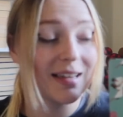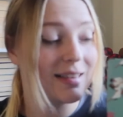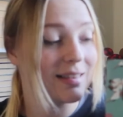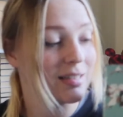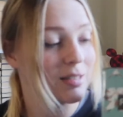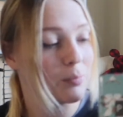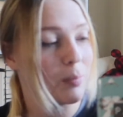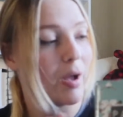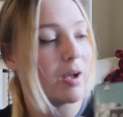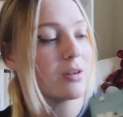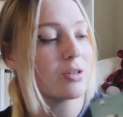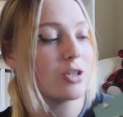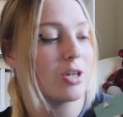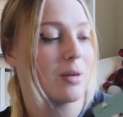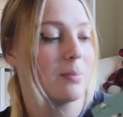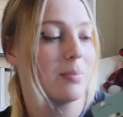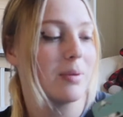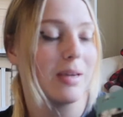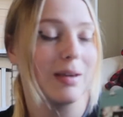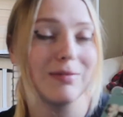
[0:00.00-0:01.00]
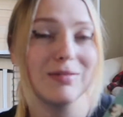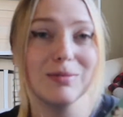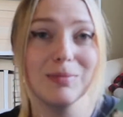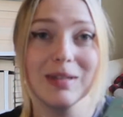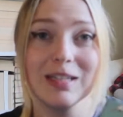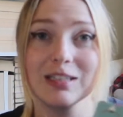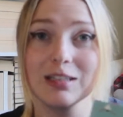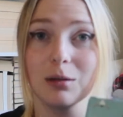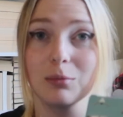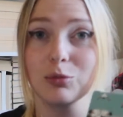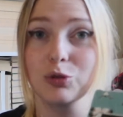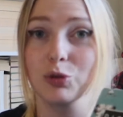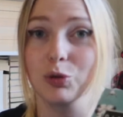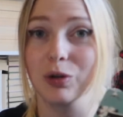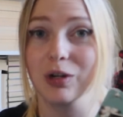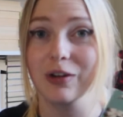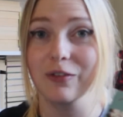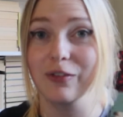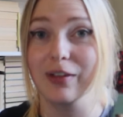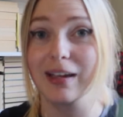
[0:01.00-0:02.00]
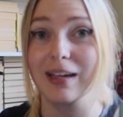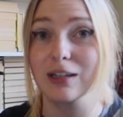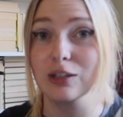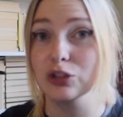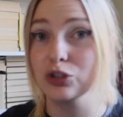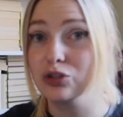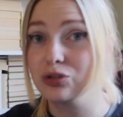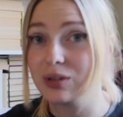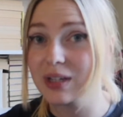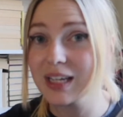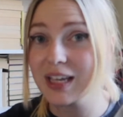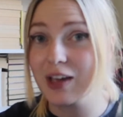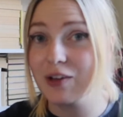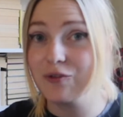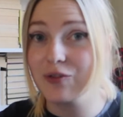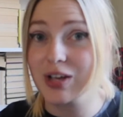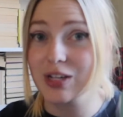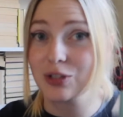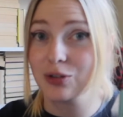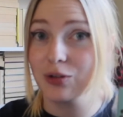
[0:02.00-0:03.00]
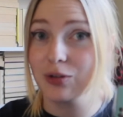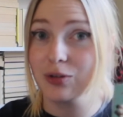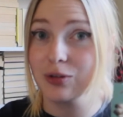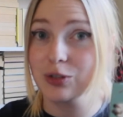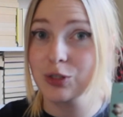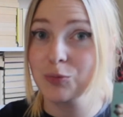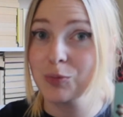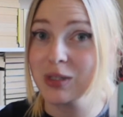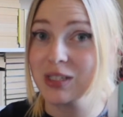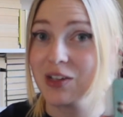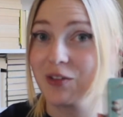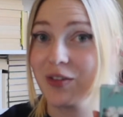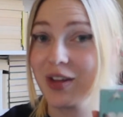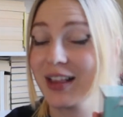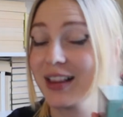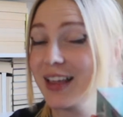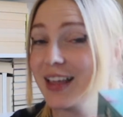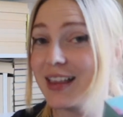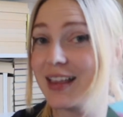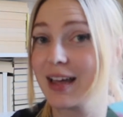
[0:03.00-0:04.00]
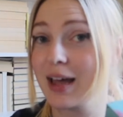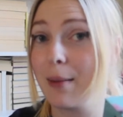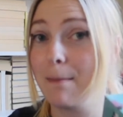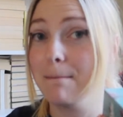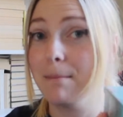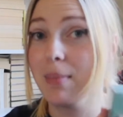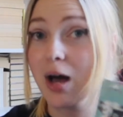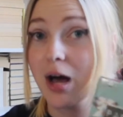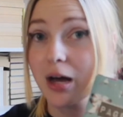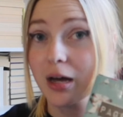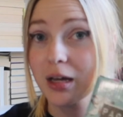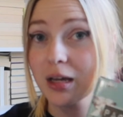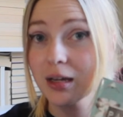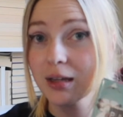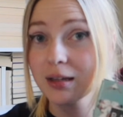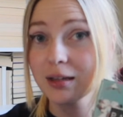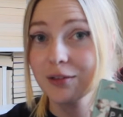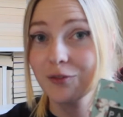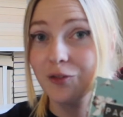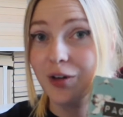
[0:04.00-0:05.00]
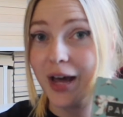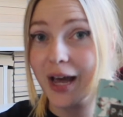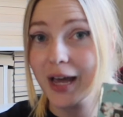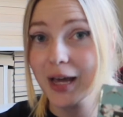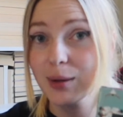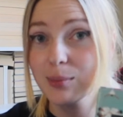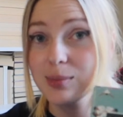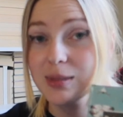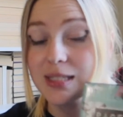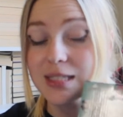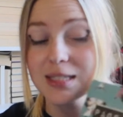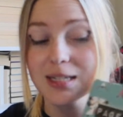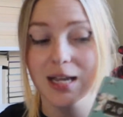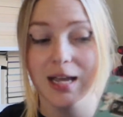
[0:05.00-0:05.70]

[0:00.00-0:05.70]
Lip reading: This box shape gives me some sort of like drinking vessel, specifically like a mug vibes.